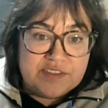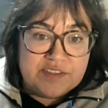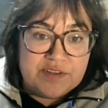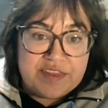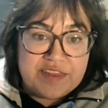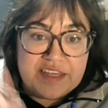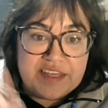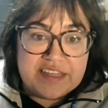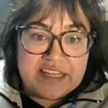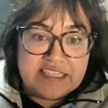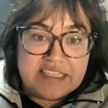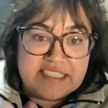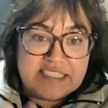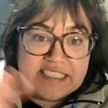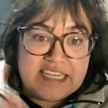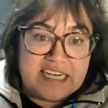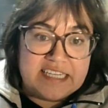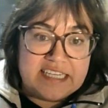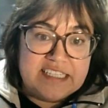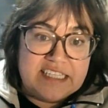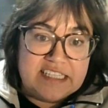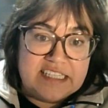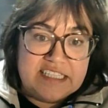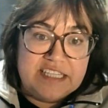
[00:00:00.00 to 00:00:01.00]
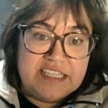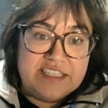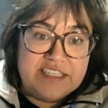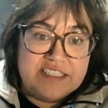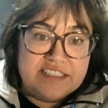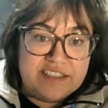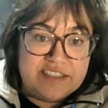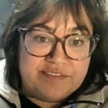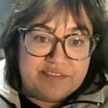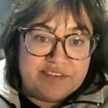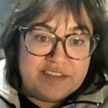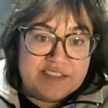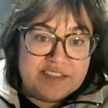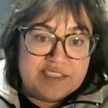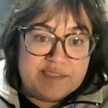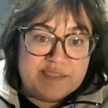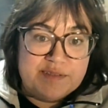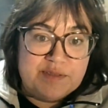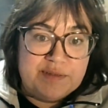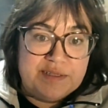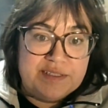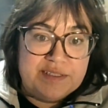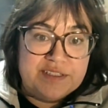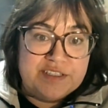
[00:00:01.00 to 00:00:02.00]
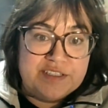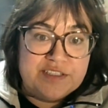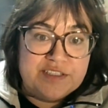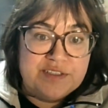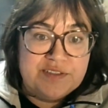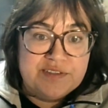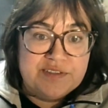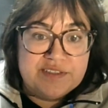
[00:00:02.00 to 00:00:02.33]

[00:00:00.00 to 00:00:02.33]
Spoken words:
So I think that's technically the difference between the two,